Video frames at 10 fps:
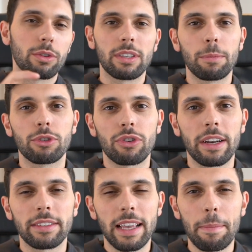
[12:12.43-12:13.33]
someone's trying
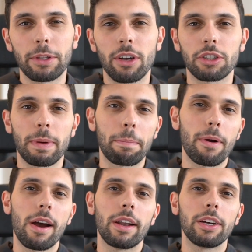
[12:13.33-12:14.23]
to sabotage my
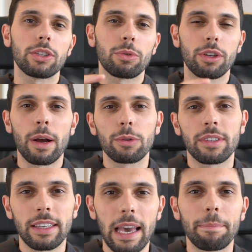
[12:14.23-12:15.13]
product, or they're out
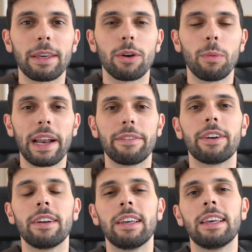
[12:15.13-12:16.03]
to get me, or
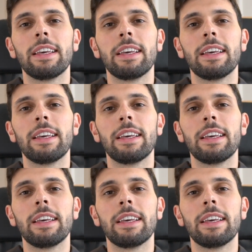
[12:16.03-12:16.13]
whatever.